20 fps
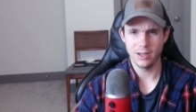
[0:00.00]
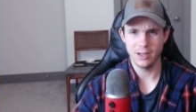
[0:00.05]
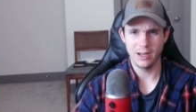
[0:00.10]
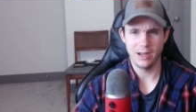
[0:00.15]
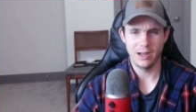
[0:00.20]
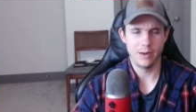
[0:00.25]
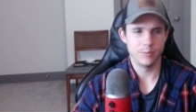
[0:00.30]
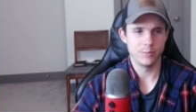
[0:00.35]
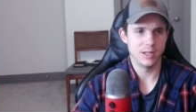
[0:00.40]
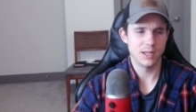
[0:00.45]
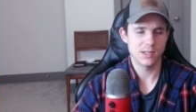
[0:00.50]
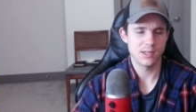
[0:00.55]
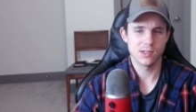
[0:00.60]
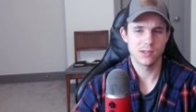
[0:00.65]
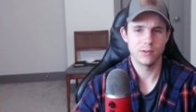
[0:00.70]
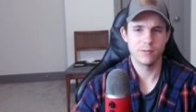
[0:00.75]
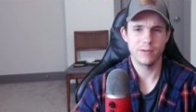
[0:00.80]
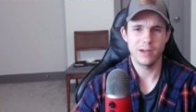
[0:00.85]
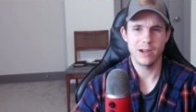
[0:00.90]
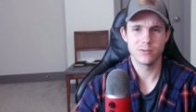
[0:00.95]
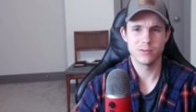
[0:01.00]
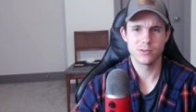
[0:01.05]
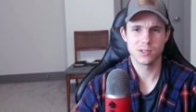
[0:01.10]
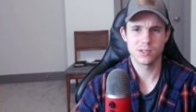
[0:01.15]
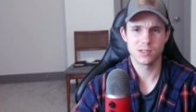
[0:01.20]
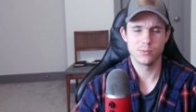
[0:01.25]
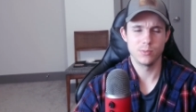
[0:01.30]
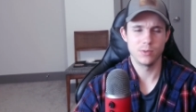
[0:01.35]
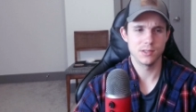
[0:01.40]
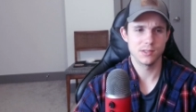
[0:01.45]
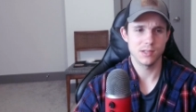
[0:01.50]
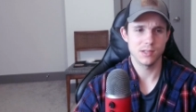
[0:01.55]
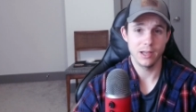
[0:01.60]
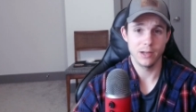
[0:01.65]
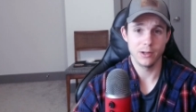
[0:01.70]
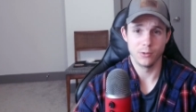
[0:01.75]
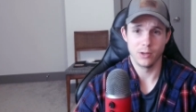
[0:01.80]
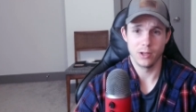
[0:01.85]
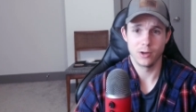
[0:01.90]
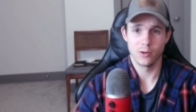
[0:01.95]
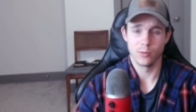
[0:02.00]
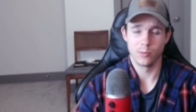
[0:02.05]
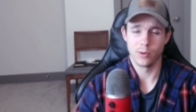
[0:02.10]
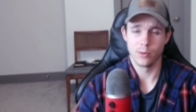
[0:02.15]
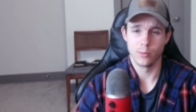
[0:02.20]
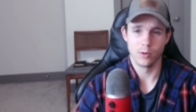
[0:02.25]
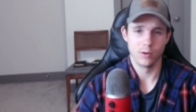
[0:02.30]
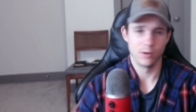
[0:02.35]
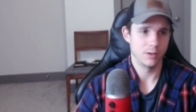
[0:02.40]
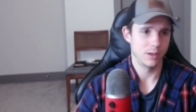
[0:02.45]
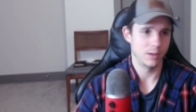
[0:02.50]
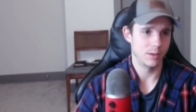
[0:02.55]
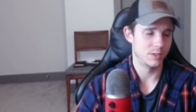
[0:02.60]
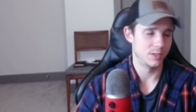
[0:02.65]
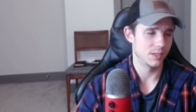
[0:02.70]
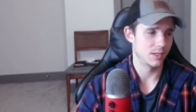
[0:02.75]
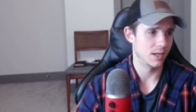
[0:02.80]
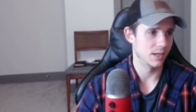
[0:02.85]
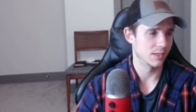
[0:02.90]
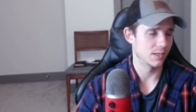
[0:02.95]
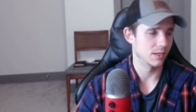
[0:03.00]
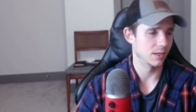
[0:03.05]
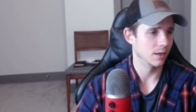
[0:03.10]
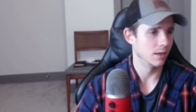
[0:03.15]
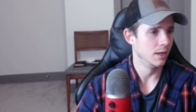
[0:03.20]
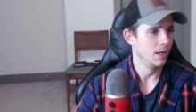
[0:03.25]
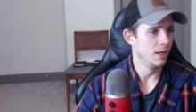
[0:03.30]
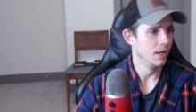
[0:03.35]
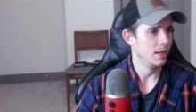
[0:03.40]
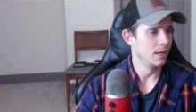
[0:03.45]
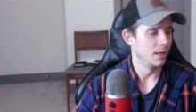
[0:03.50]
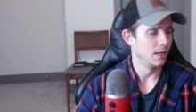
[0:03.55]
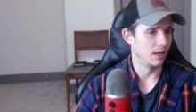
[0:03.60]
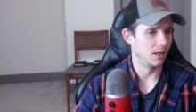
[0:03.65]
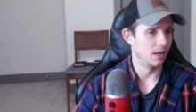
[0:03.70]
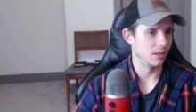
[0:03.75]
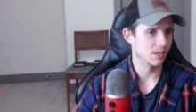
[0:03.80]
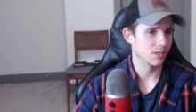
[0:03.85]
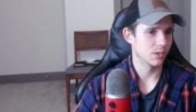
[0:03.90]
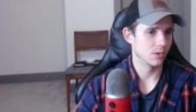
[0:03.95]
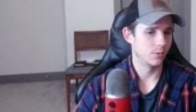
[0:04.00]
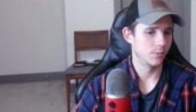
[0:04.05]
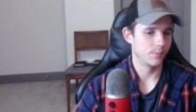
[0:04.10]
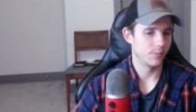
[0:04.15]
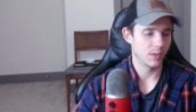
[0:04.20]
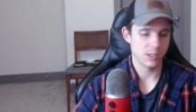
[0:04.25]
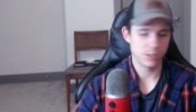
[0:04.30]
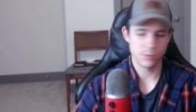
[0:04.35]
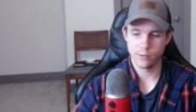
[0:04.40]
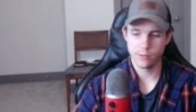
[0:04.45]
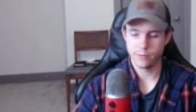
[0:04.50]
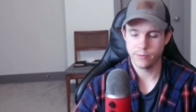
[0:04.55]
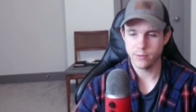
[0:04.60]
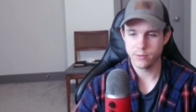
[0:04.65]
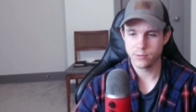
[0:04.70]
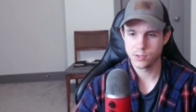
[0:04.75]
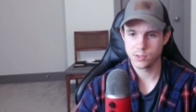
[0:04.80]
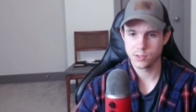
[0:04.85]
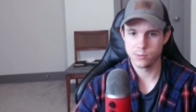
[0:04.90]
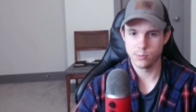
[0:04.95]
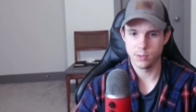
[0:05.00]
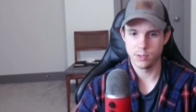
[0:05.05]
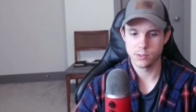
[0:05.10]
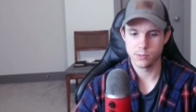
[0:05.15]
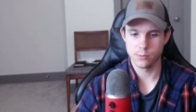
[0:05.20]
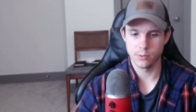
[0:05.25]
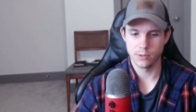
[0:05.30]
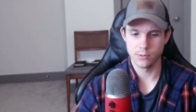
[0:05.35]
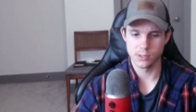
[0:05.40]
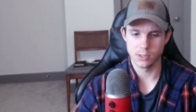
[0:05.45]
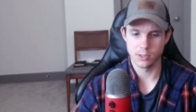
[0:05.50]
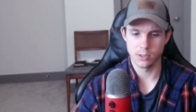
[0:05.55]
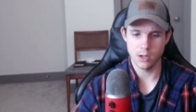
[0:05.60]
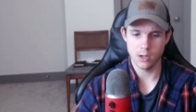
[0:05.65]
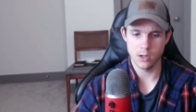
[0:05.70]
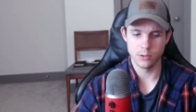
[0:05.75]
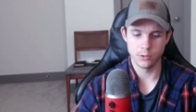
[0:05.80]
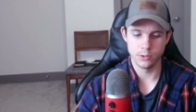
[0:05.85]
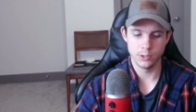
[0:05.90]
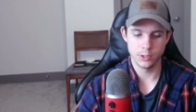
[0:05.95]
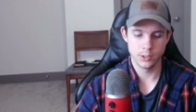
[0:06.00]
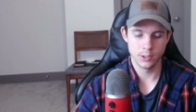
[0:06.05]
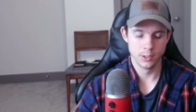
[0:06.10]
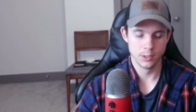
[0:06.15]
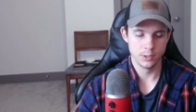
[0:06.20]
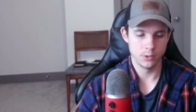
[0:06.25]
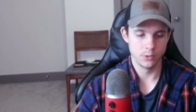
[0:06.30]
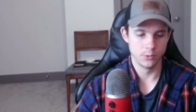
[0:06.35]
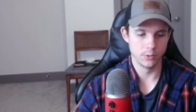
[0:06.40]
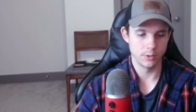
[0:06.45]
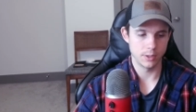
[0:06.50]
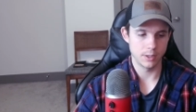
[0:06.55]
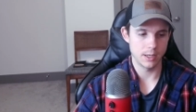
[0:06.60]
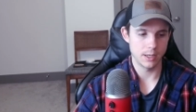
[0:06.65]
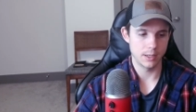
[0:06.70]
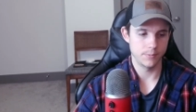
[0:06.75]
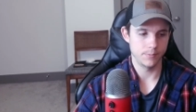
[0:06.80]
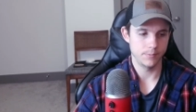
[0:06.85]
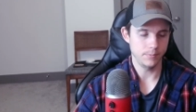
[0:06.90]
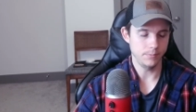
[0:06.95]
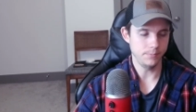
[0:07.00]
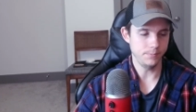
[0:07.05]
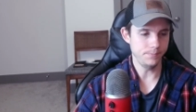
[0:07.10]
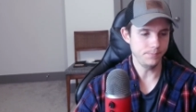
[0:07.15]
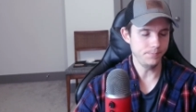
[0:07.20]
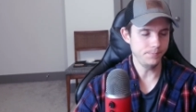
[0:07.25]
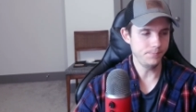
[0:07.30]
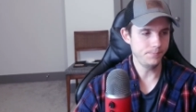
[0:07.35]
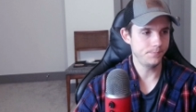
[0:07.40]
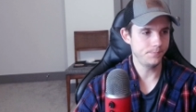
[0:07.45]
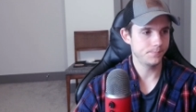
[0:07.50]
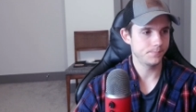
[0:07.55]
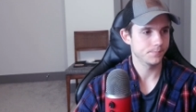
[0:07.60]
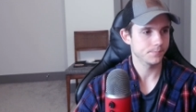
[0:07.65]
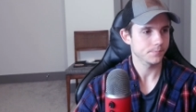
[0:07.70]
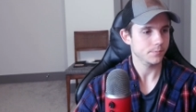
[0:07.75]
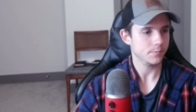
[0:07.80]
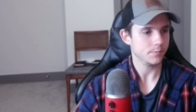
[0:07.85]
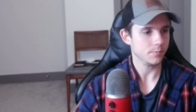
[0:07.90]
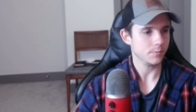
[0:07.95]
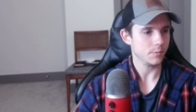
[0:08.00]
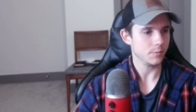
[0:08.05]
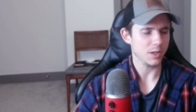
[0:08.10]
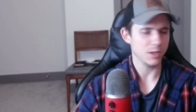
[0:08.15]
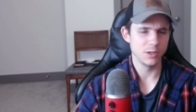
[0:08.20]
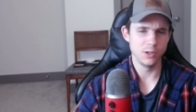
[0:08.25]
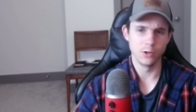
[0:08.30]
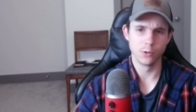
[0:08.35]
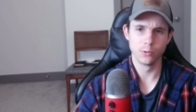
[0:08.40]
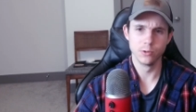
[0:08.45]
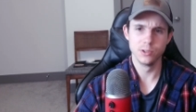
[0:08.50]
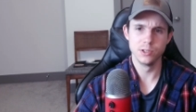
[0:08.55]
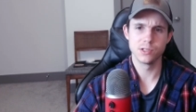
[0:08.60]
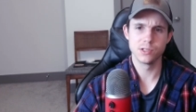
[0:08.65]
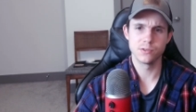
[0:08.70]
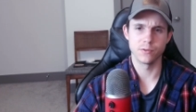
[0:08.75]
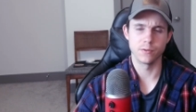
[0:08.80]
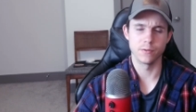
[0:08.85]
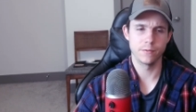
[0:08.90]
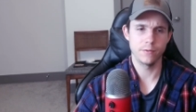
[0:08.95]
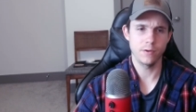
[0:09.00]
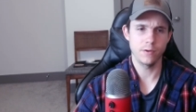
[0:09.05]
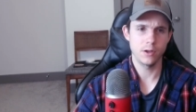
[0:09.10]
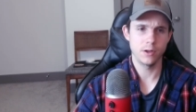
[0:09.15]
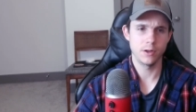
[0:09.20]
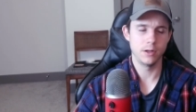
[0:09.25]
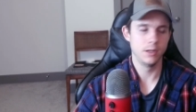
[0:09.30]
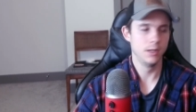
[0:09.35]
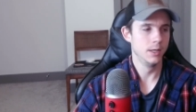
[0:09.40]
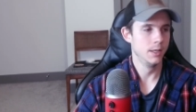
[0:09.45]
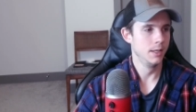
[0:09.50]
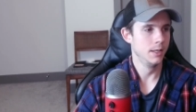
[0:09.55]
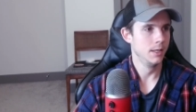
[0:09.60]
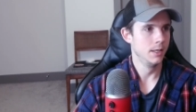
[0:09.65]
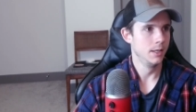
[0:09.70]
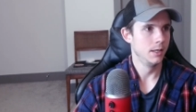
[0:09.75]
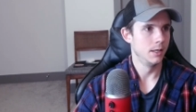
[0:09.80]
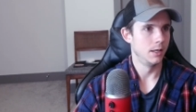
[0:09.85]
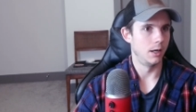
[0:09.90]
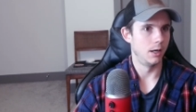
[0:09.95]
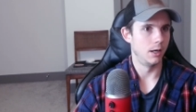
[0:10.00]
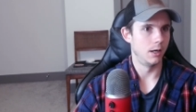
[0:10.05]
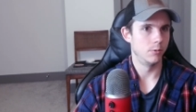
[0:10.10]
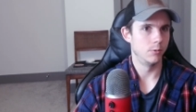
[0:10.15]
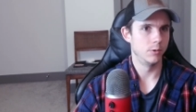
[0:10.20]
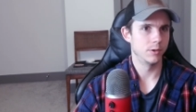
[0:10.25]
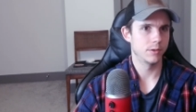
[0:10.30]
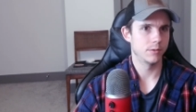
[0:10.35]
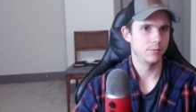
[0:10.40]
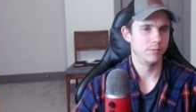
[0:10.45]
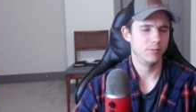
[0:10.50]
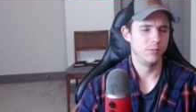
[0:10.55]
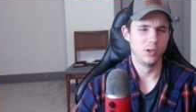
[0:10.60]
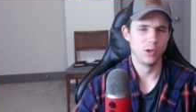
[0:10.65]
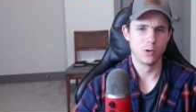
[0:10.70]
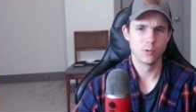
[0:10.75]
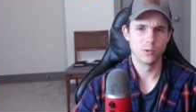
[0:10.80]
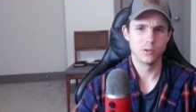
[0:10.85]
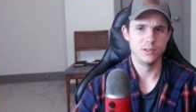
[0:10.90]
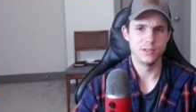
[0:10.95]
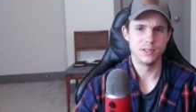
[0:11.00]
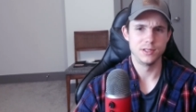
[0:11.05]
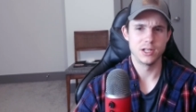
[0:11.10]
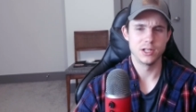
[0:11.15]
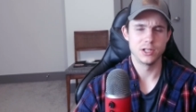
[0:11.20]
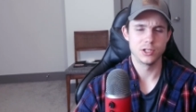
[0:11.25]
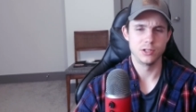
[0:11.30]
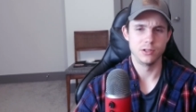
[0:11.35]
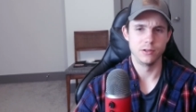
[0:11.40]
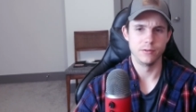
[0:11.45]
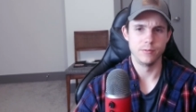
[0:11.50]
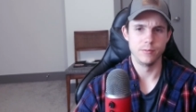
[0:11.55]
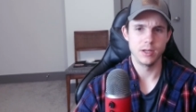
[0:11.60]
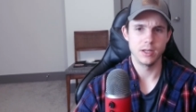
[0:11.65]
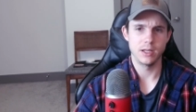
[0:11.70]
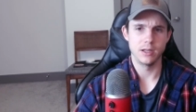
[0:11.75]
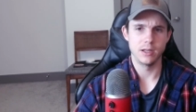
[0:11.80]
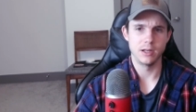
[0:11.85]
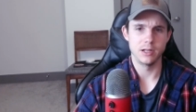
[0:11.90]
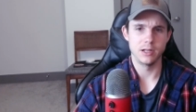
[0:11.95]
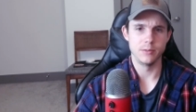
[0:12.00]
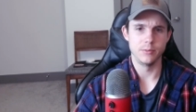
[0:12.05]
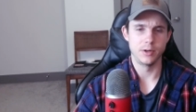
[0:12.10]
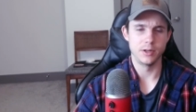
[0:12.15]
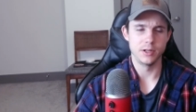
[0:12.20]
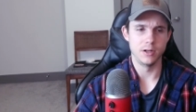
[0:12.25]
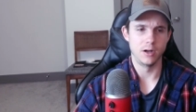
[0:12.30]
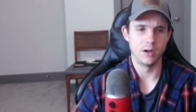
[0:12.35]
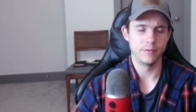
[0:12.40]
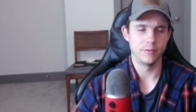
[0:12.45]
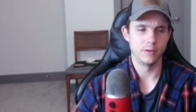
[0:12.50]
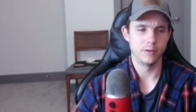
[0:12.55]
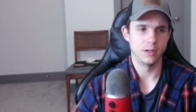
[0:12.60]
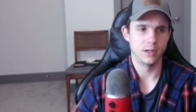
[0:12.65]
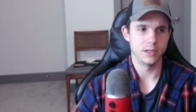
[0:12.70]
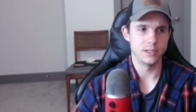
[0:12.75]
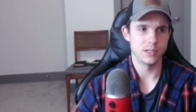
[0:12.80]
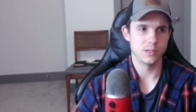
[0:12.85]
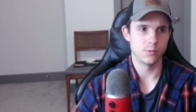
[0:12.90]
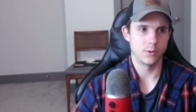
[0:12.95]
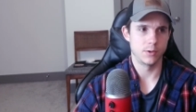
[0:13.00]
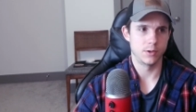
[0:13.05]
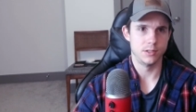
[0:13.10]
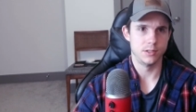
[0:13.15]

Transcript: I'm guessing 5 or 6 months. I don't remember. I'm just guessing. So I spent 5 or 6 months when I was in college doing that, really just for fun, with no real intention of making any money off it. I just wanted to